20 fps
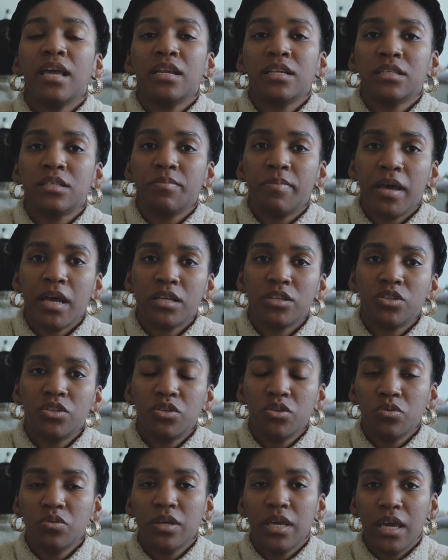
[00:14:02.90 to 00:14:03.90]
it is best
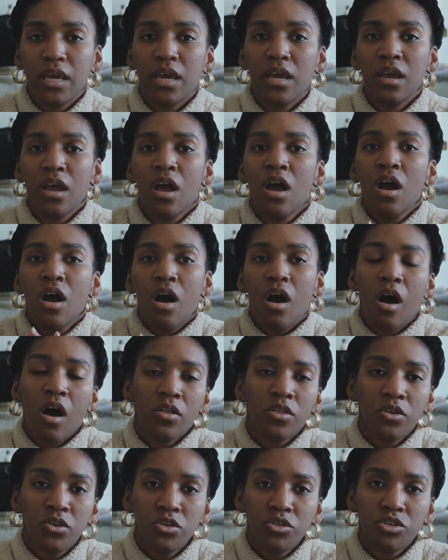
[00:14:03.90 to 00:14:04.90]
to get
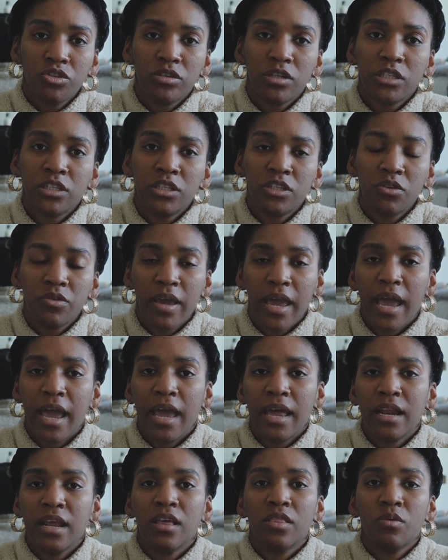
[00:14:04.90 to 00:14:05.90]
all the nutrients you
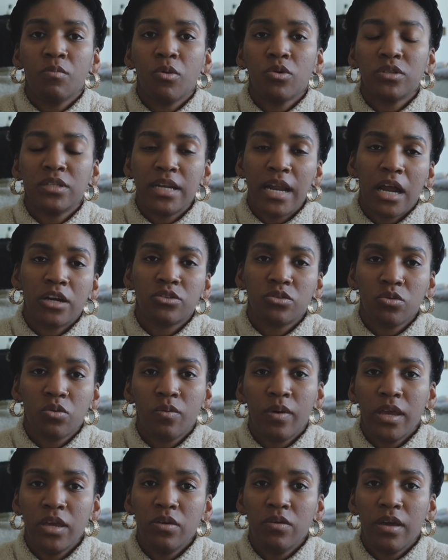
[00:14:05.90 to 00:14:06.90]
can in the most natural
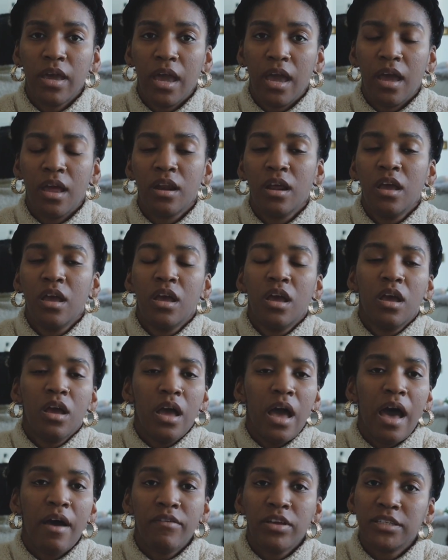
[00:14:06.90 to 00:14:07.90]
way you can.
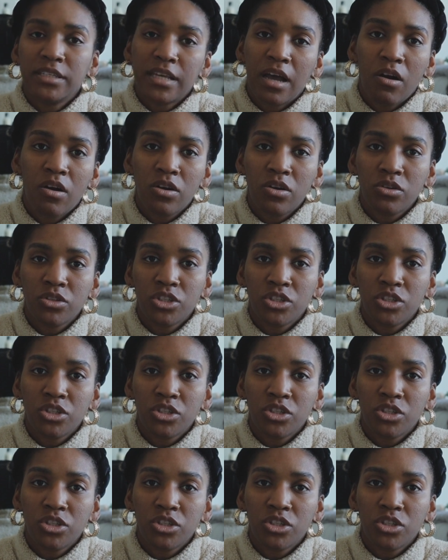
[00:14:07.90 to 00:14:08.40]
Having sourdough